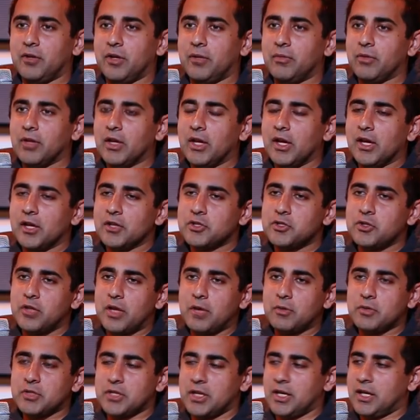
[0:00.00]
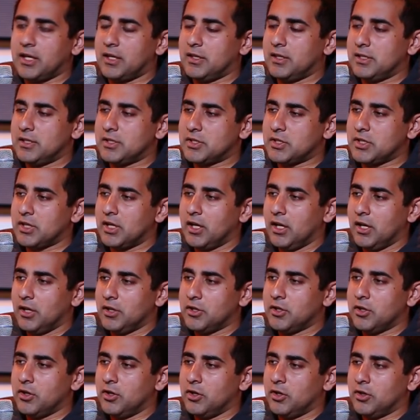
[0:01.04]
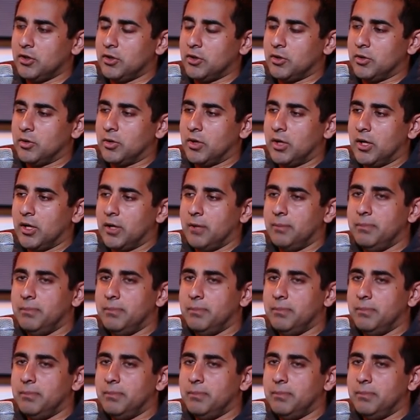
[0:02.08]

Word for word: right? So that was like this, you know,